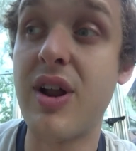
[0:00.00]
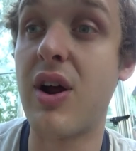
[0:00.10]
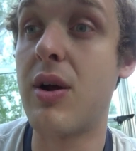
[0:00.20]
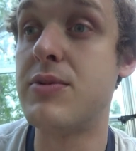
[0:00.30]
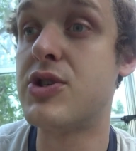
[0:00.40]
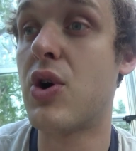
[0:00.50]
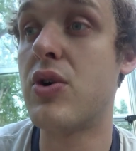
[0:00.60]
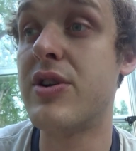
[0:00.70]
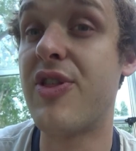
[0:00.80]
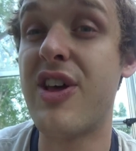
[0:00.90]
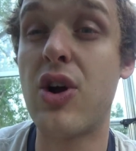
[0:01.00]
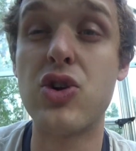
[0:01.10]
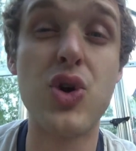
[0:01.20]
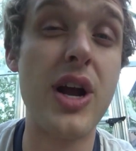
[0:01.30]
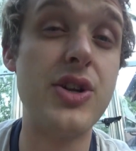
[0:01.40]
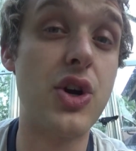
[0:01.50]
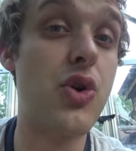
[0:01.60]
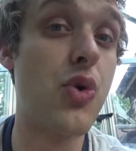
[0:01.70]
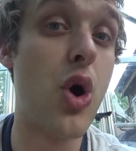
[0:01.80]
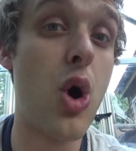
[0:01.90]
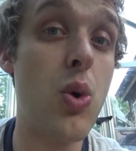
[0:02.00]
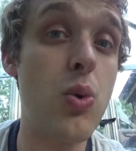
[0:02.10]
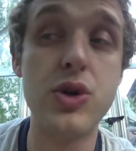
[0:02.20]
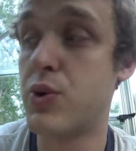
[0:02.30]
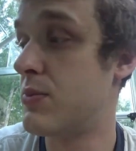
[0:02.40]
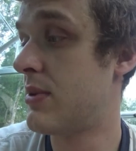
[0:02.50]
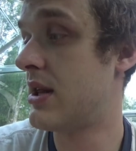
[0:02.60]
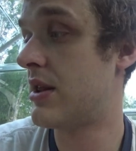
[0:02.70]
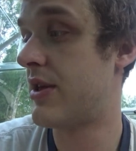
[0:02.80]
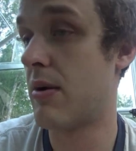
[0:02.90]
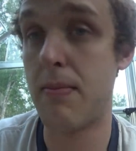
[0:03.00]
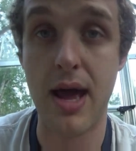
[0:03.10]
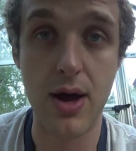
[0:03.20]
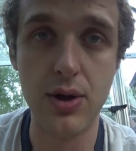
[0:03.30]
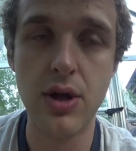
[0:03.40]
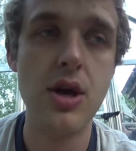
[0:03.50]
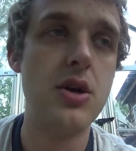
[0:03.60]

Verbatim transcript: that I'm starting to think are trying to crow, which would mean that they're male.